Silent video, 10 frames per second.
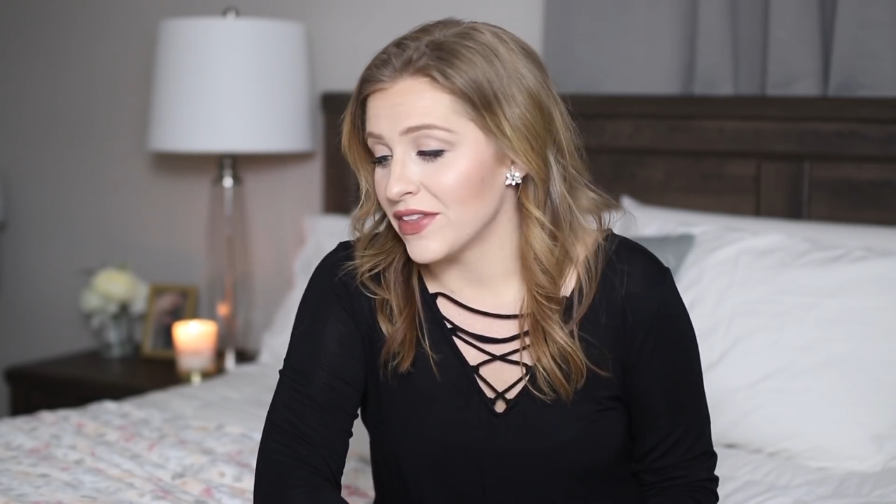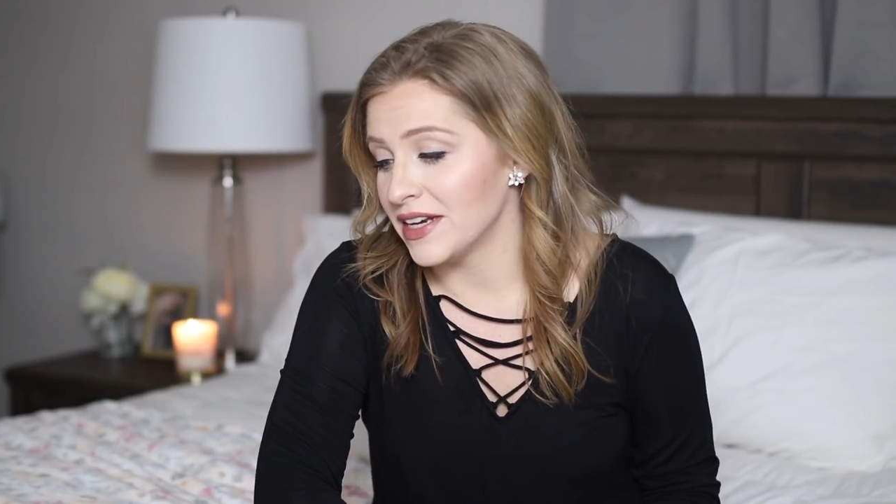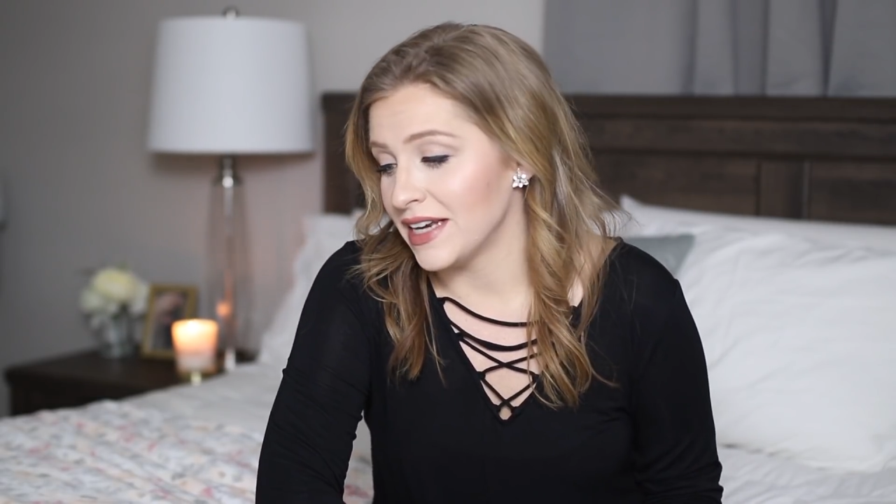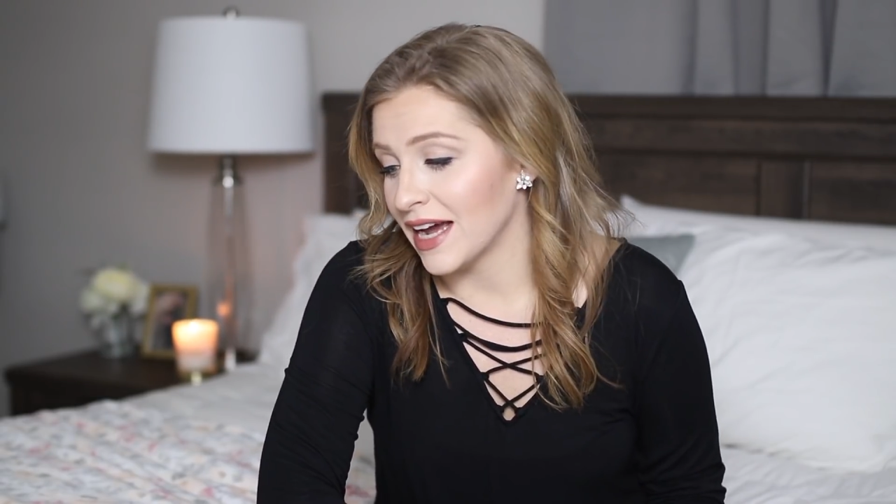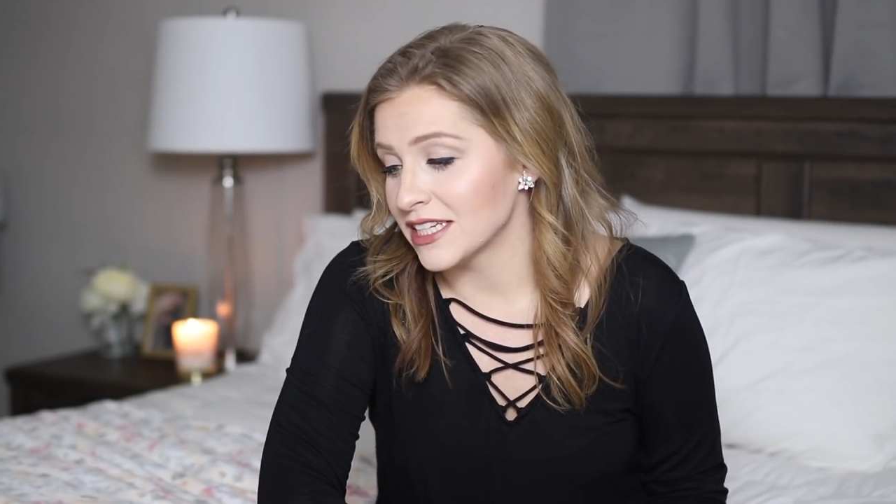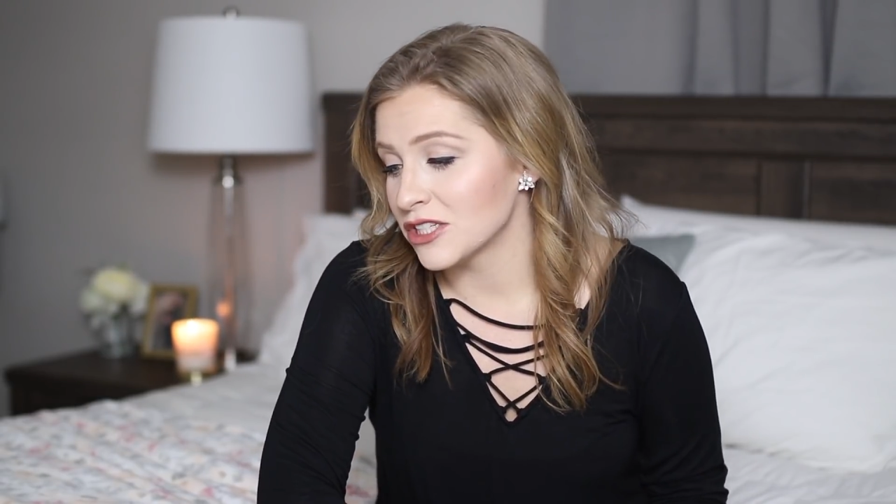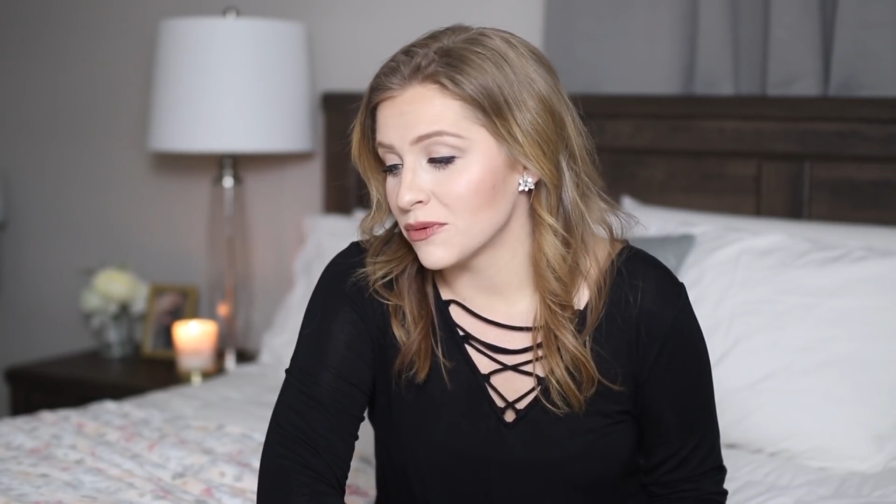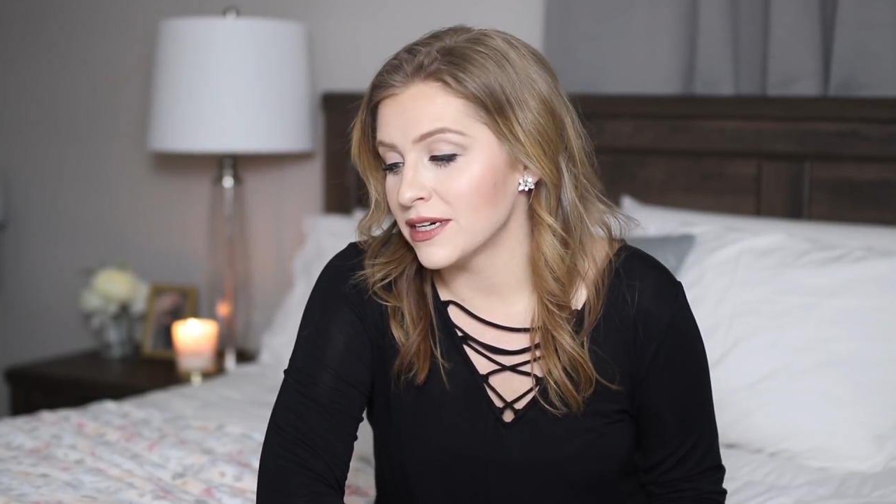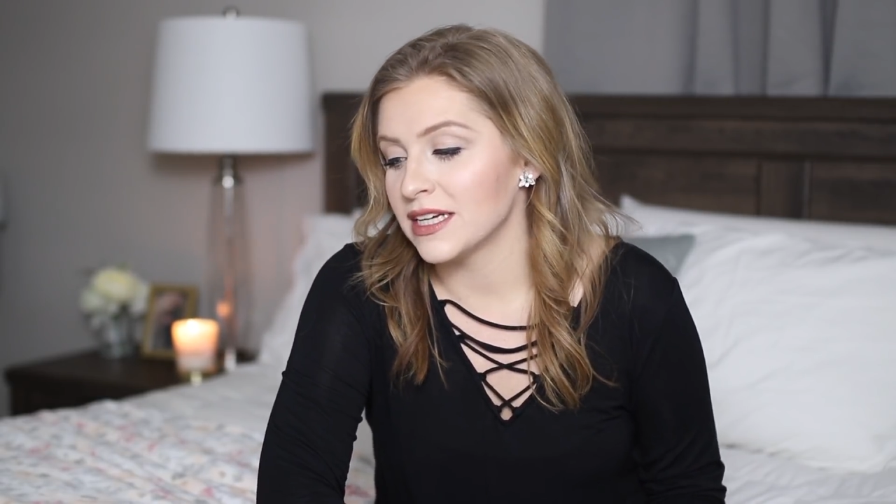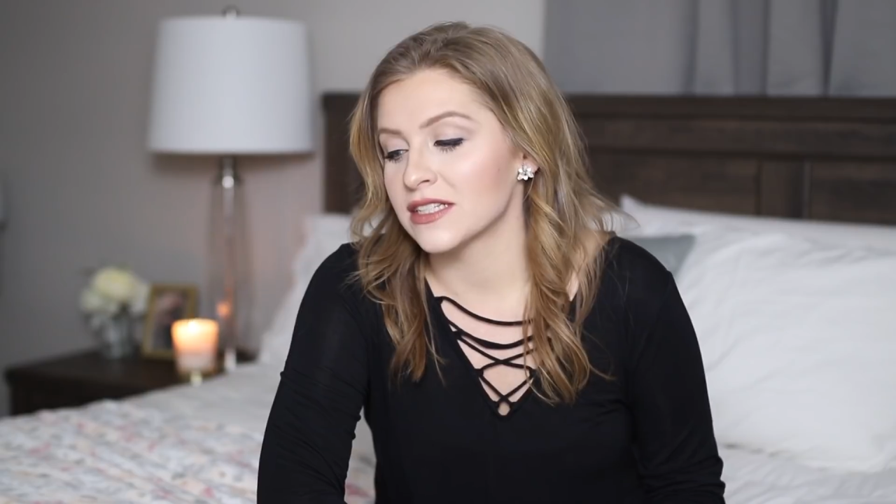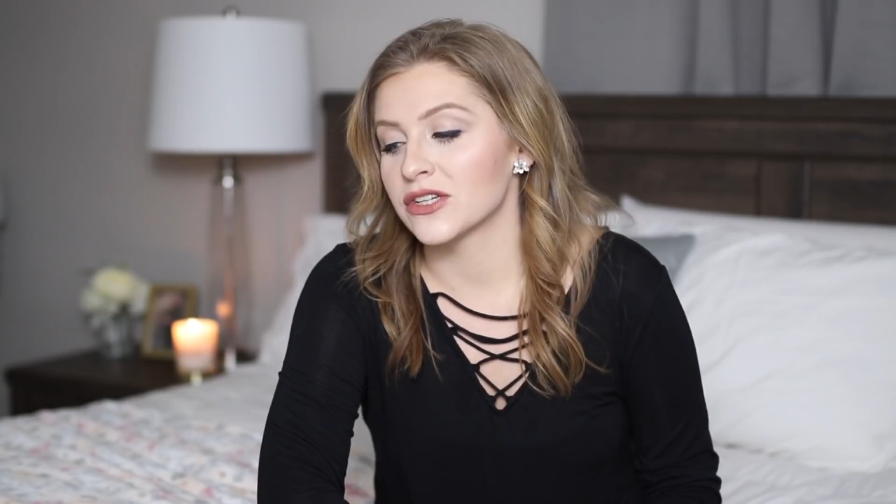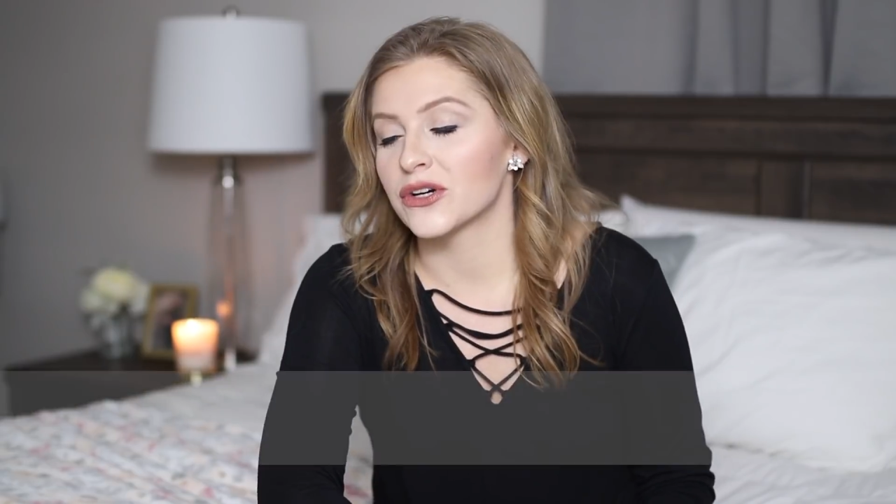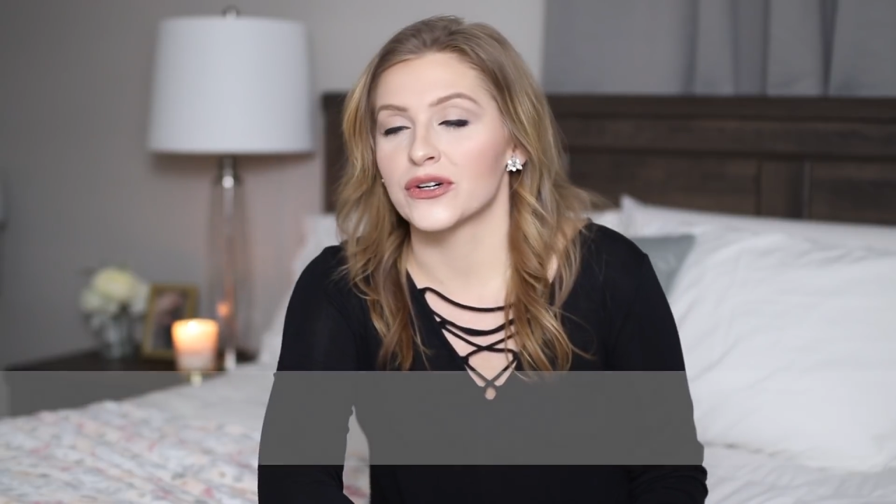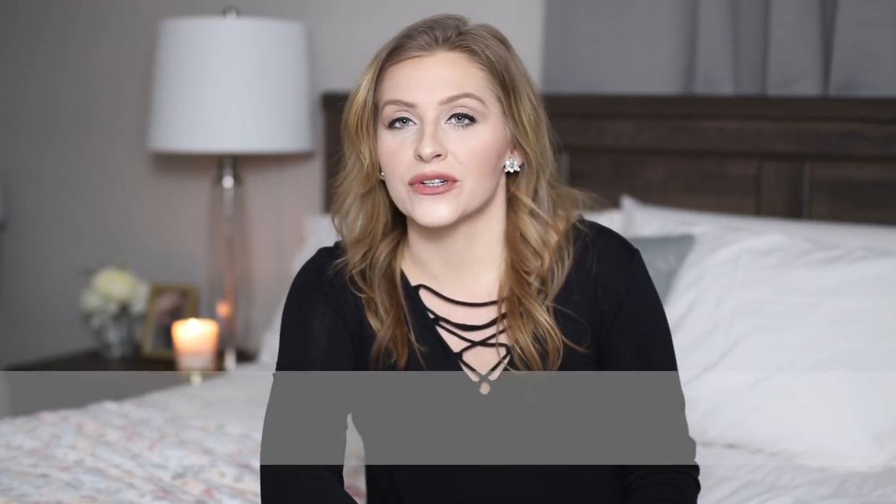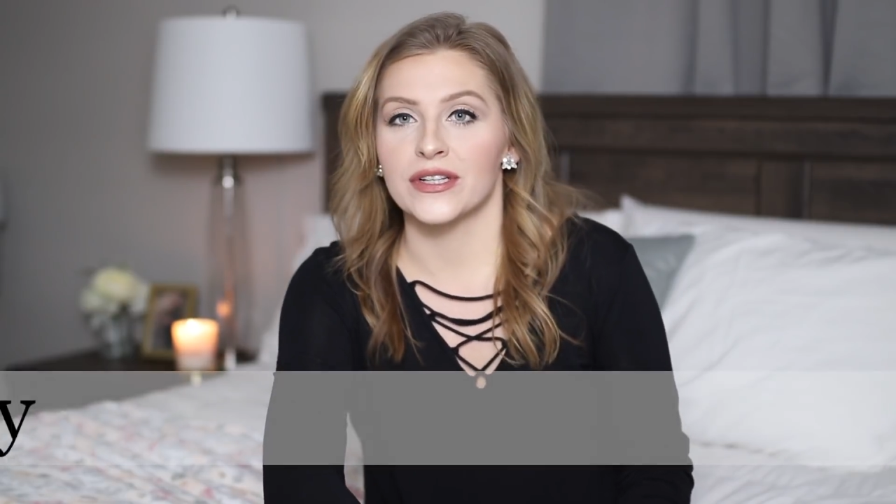The next one is
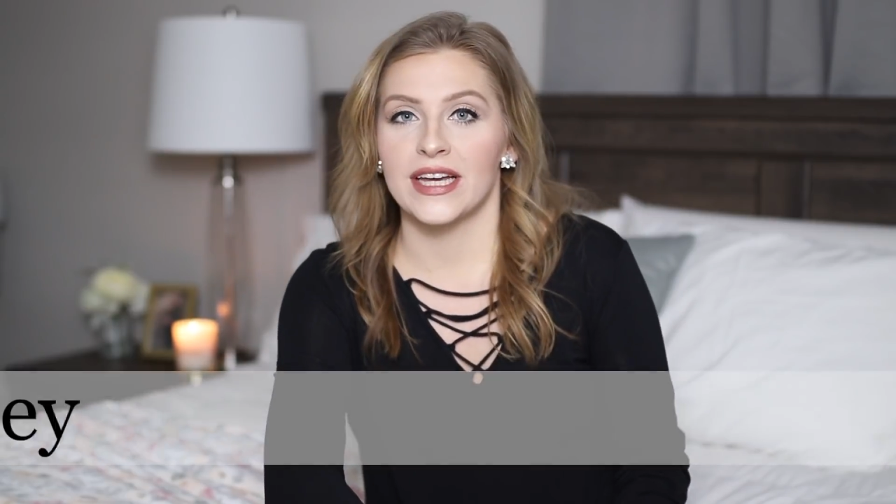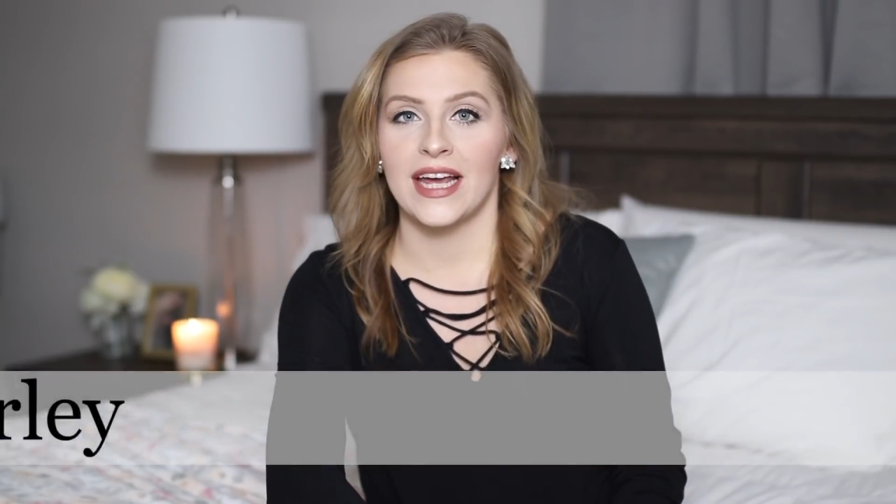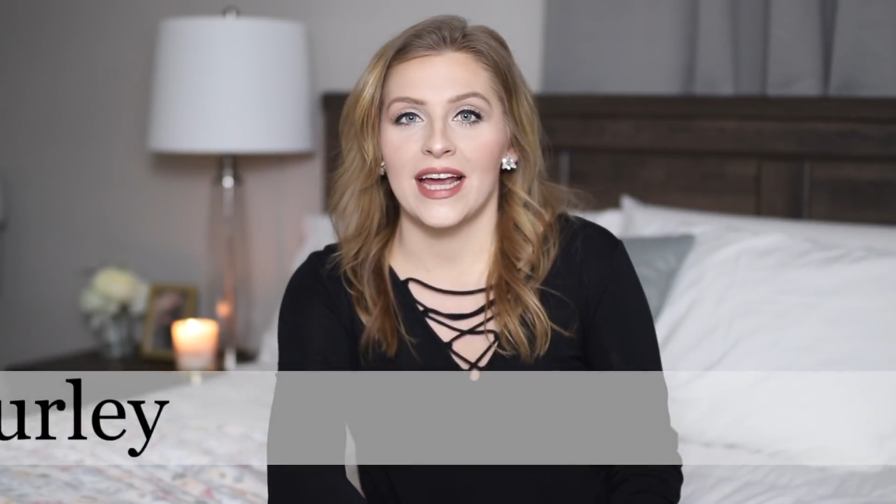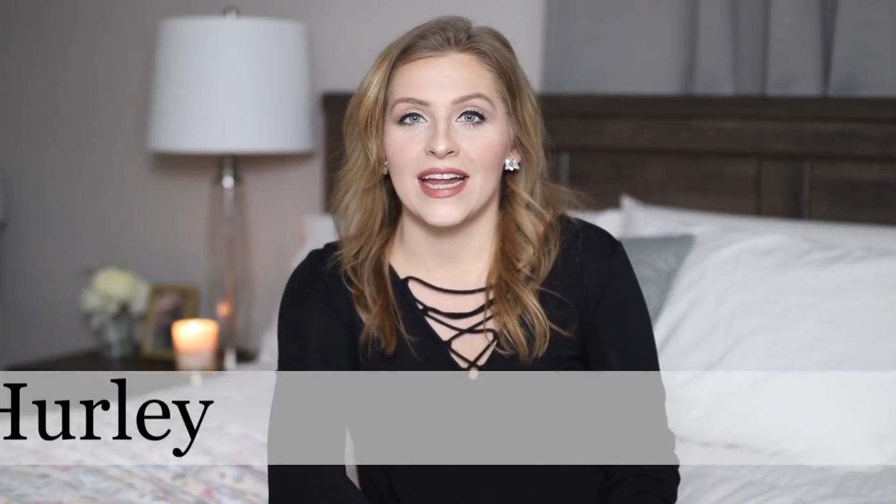Hurley,